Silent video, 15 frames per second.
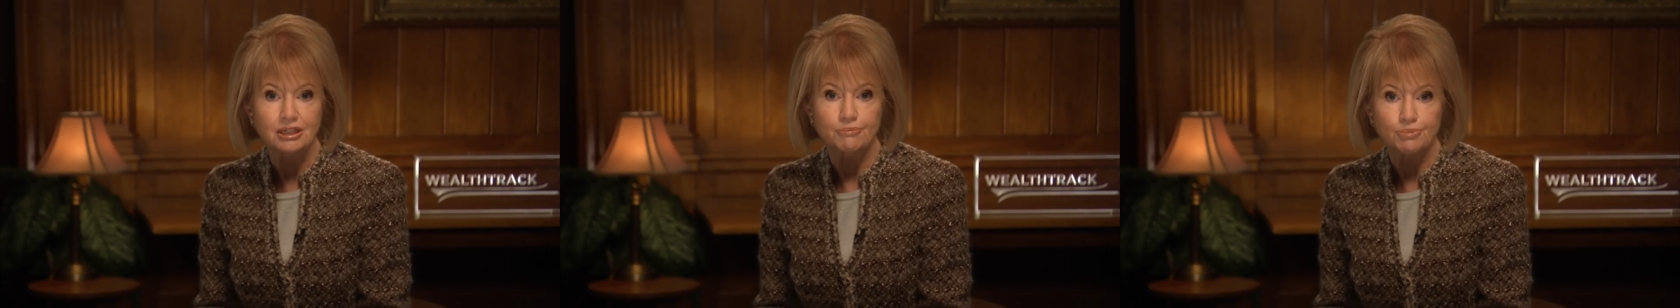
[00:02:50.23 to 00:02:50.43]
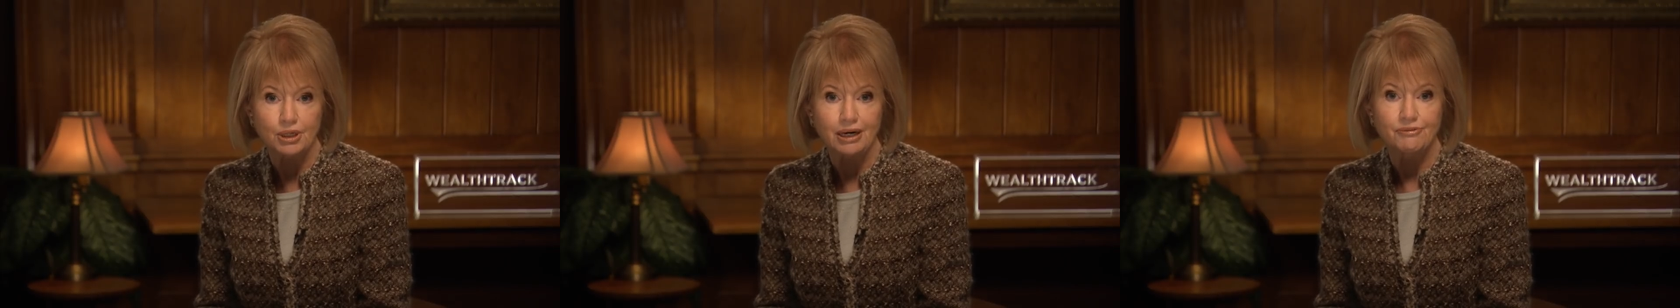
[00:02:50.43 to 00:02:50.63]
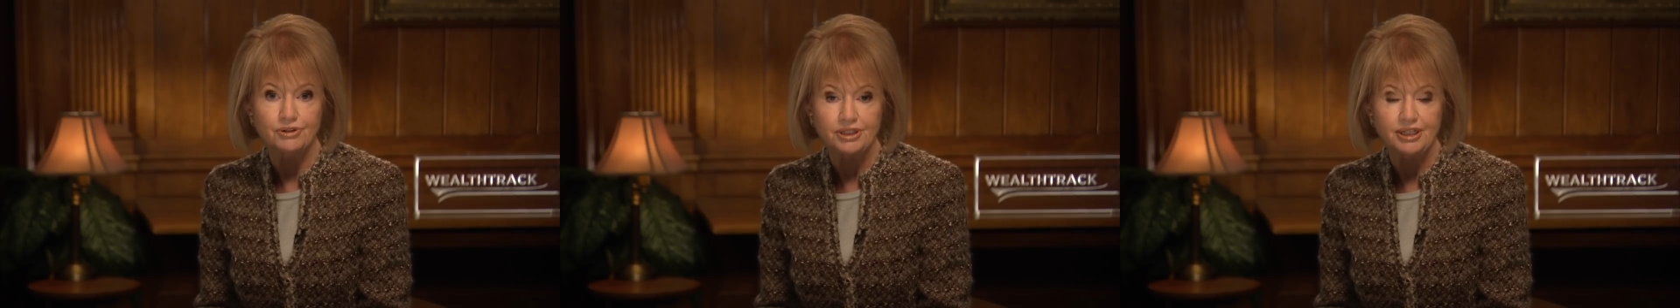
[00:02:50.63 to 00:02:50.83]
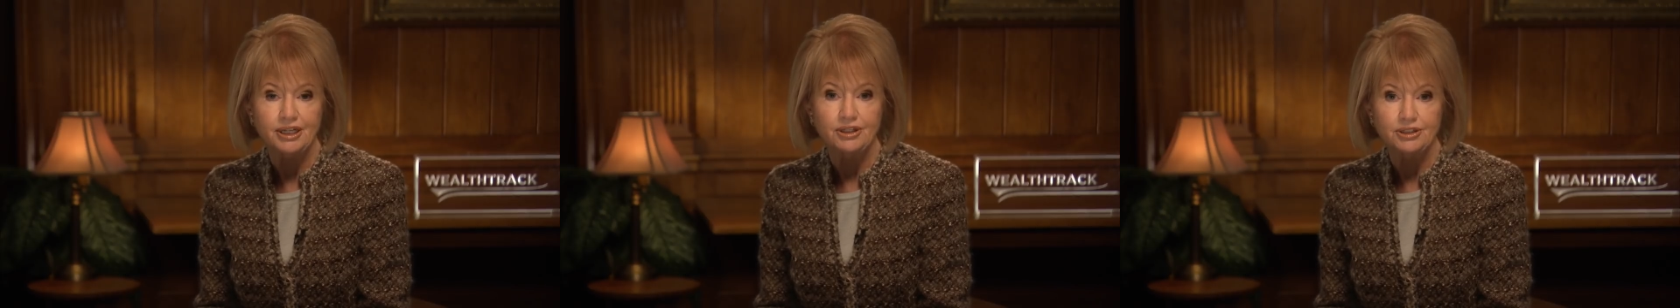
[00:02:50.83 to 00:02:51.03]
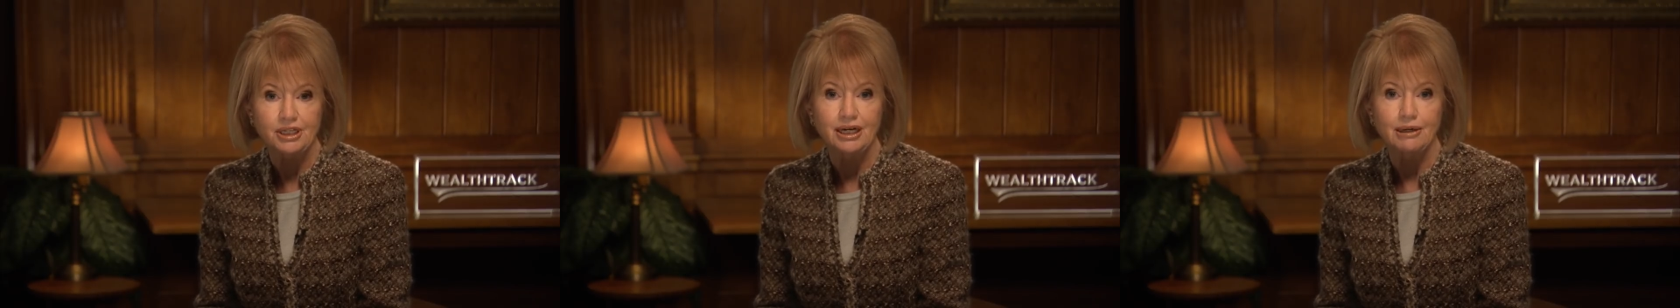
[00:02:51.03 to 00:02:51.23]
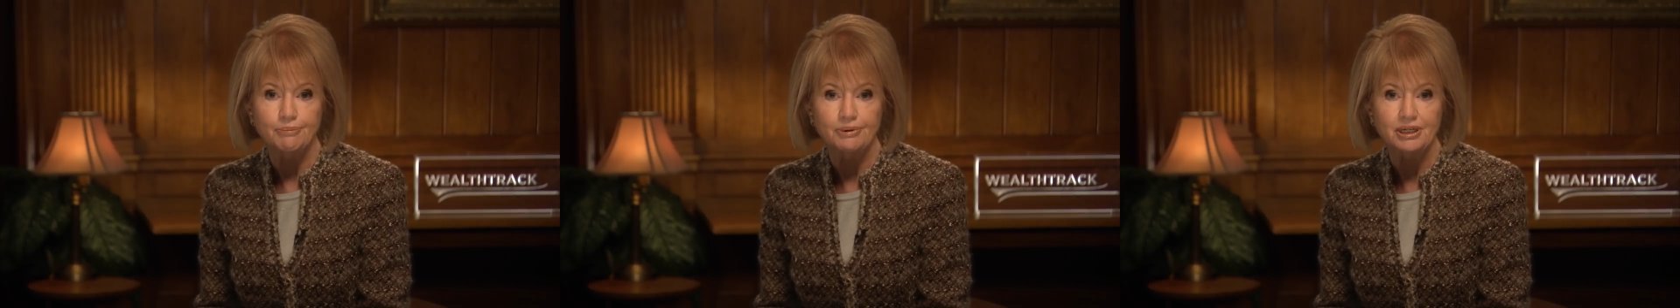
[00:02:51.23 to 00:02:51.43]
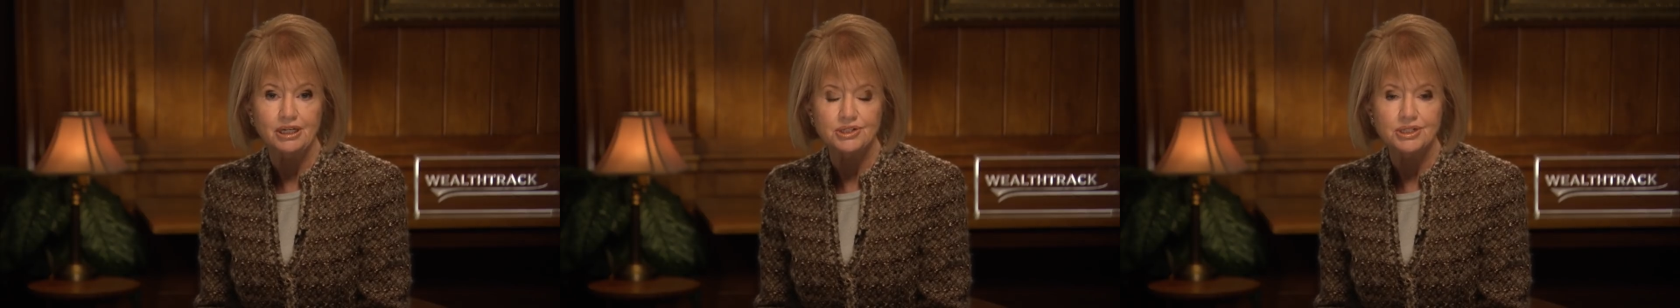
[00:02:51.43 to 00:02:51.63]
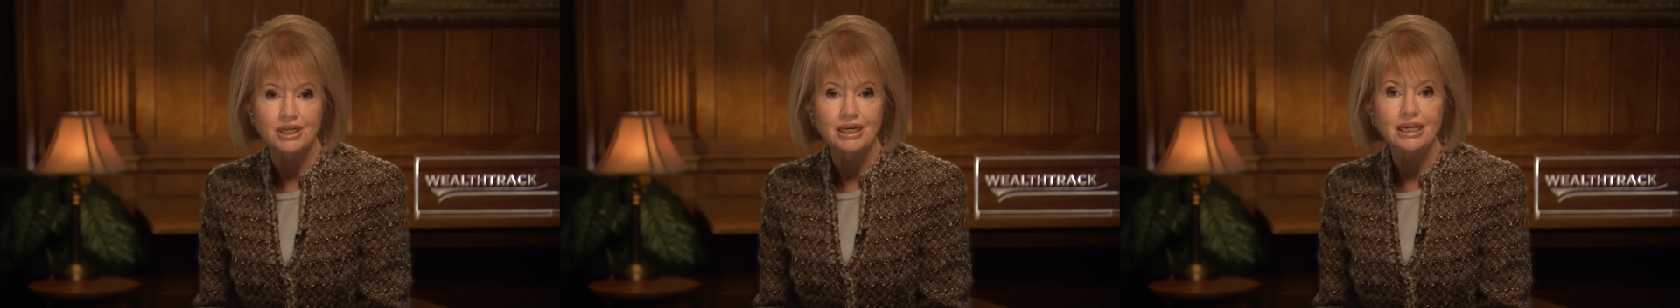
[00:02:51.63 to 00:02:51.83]
in privately held
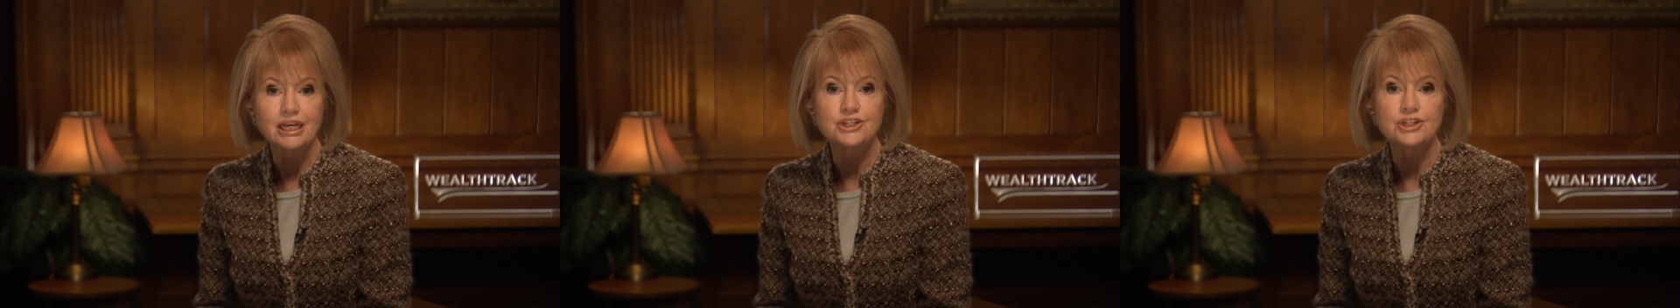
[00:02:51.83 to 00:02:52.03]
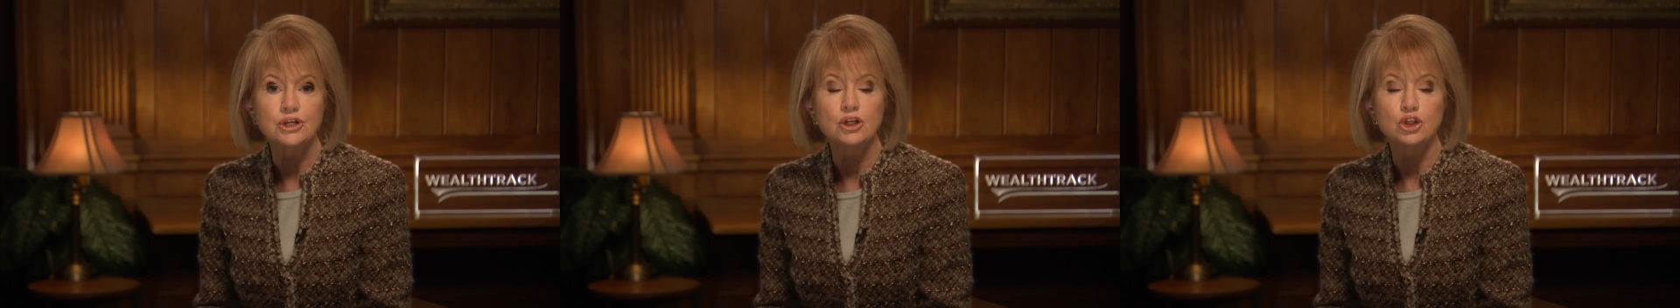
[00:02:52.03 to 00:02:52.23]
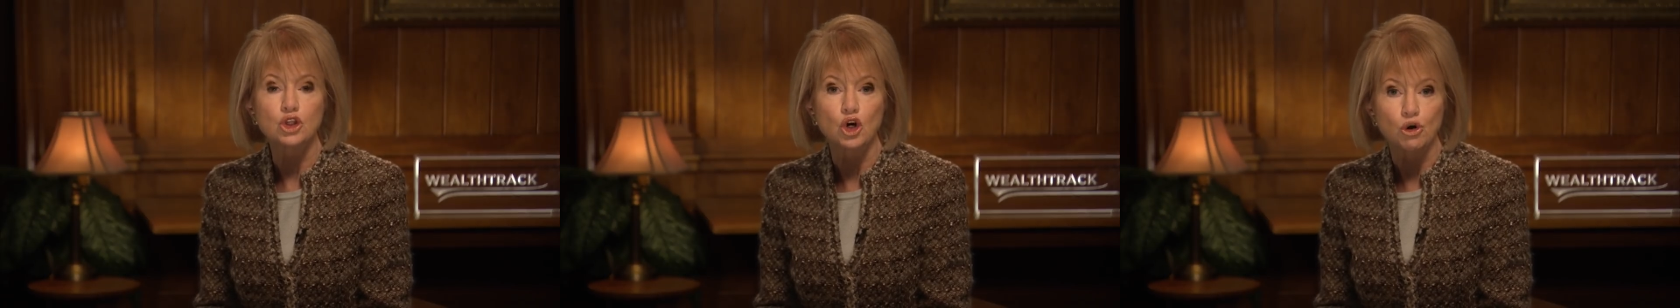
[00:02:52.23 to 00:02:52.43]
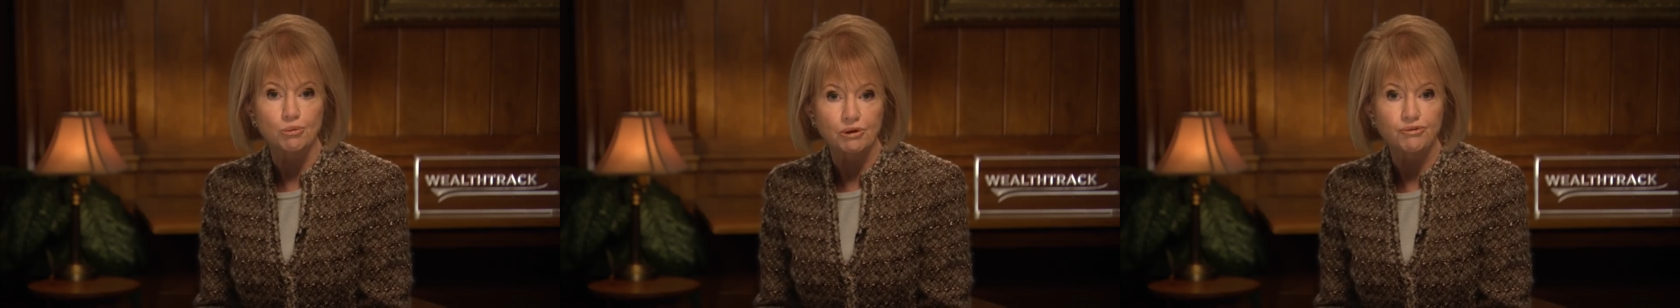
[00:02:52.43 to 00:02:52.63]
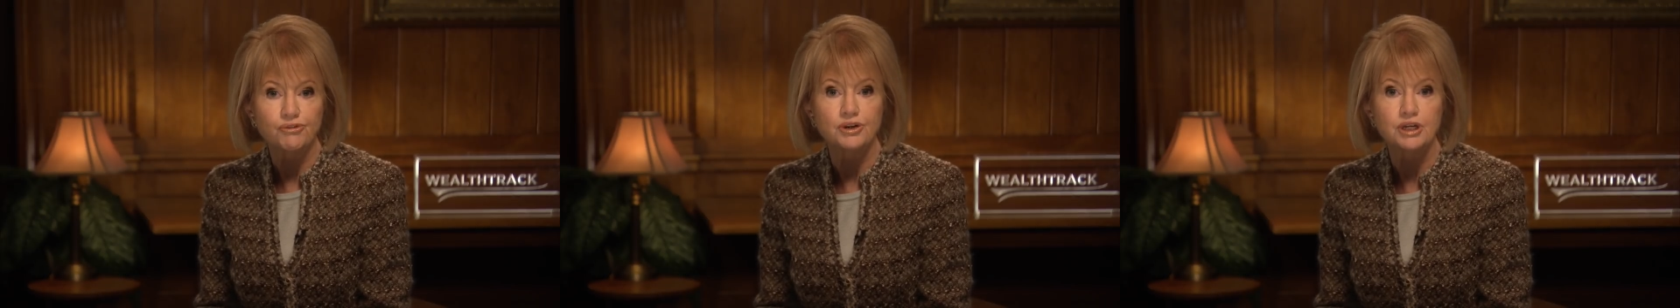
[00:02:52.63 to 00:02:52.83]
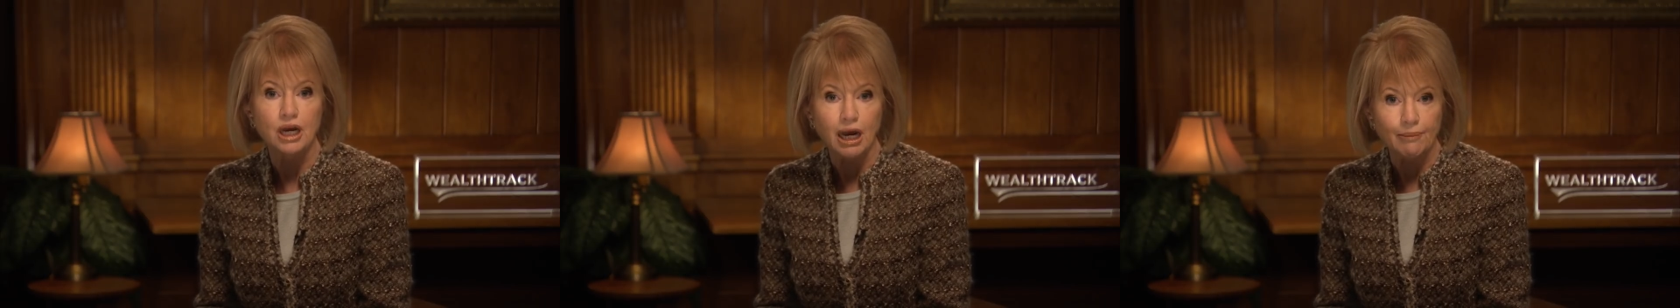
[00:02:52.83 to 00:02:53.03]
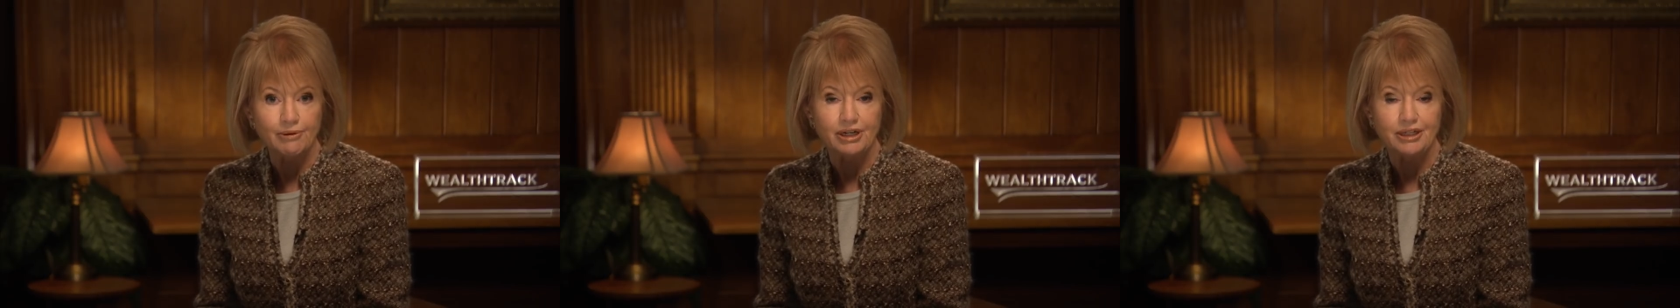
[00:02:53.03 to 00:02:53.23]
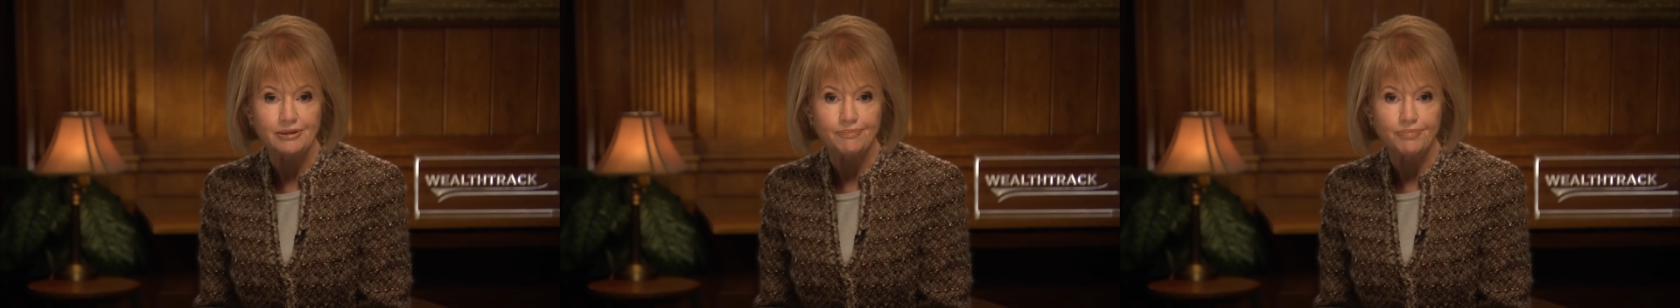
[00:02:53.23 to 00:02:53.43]
companies is a global
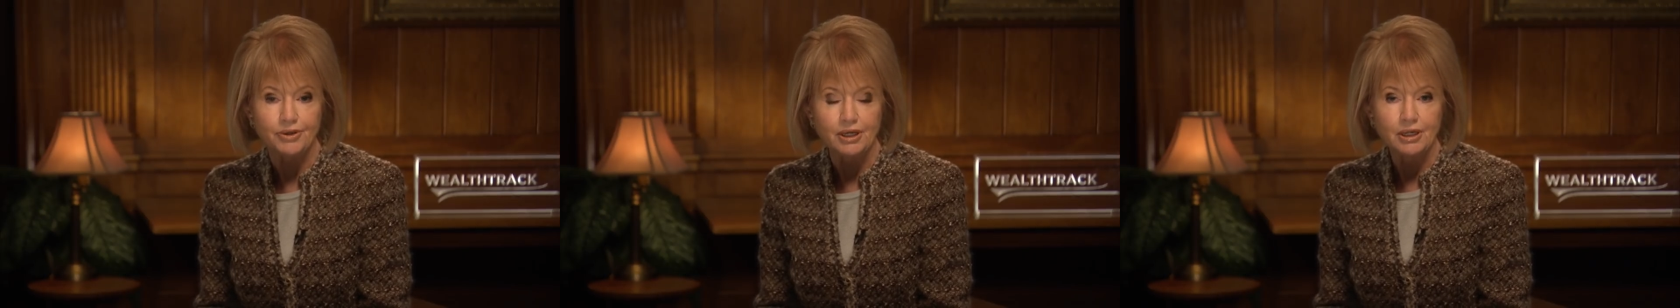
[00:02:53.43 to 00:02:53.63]
phenomenon.